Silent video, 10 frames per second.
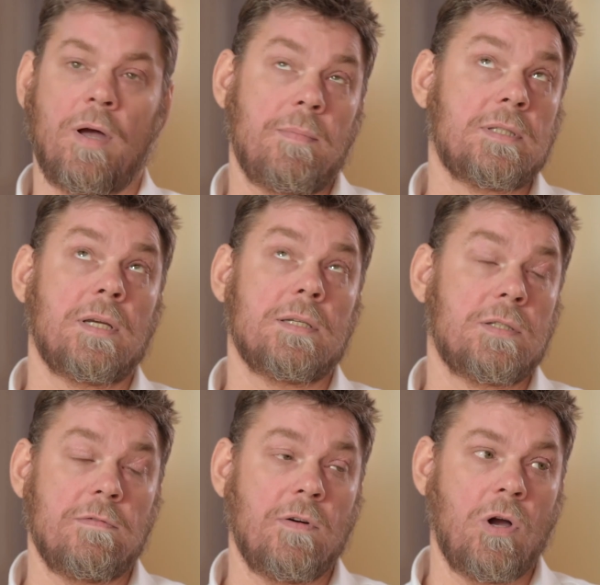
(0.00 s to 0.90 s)
maybe set
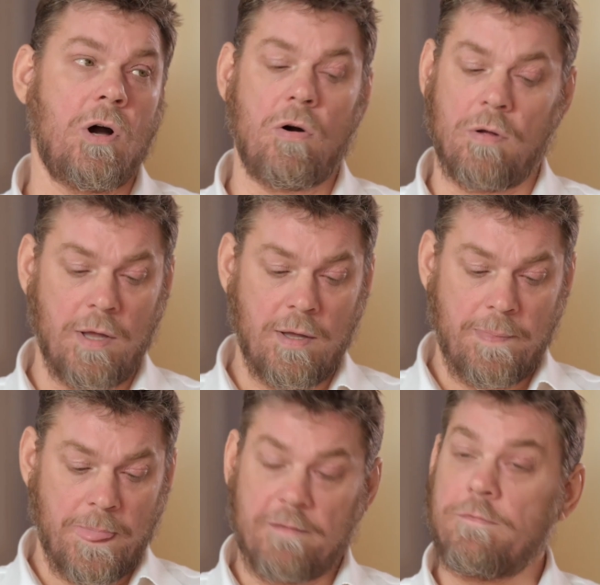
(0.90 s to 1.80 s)
yourself a goal,
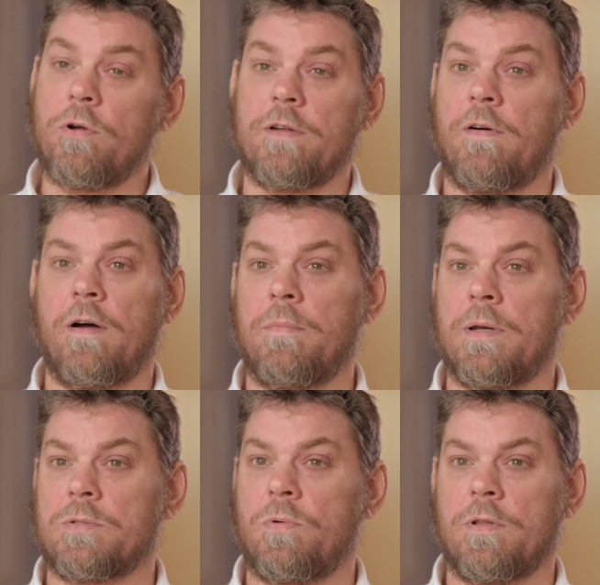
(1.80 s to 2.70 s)
45
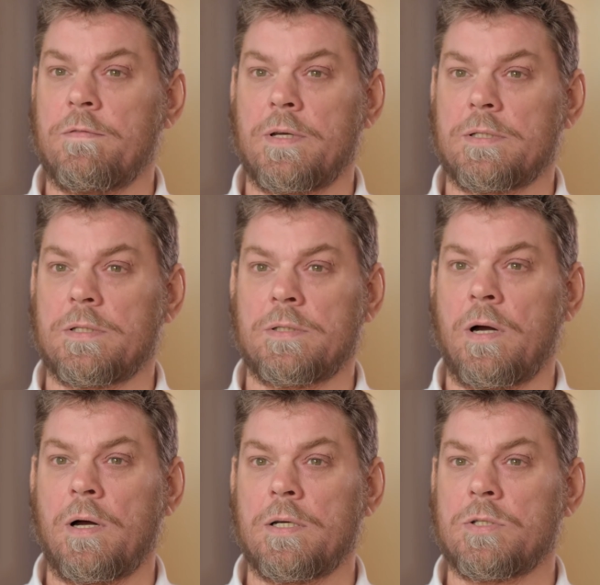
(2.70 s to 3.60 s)
minutes worth of
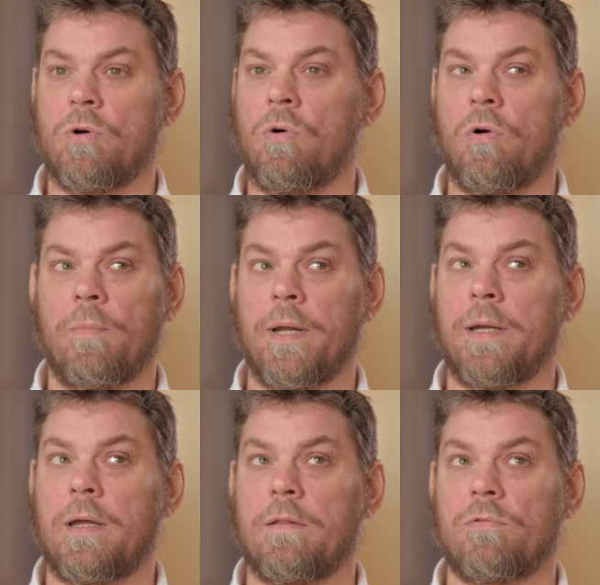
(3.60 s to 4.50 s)
exercise, or I'm going
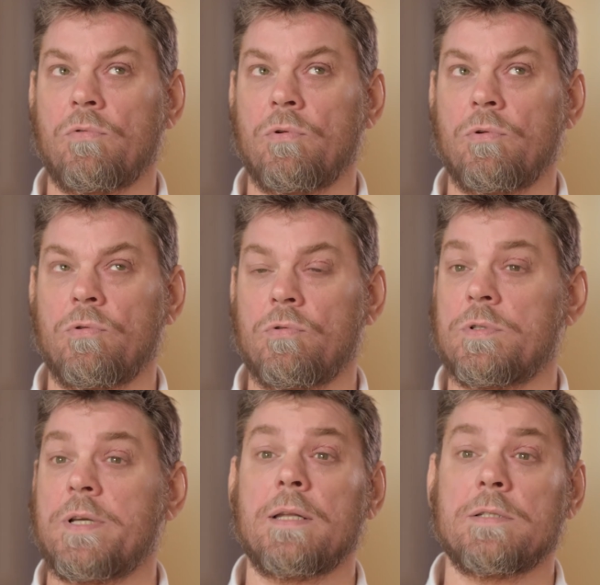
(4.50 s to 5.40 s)
to get through
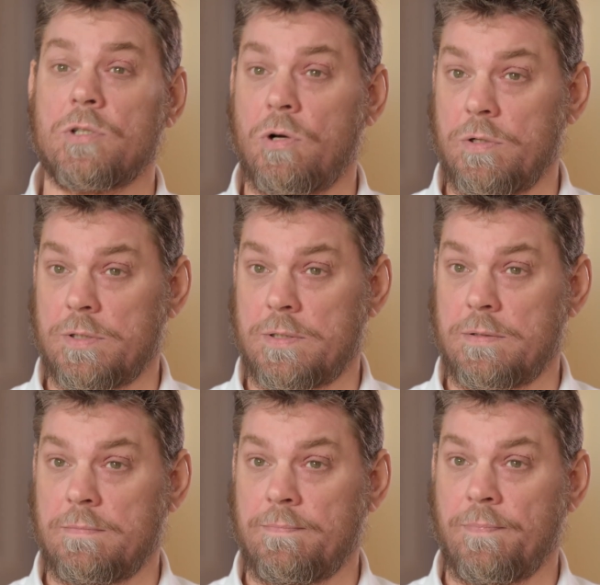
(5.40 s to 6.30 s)
10 songs.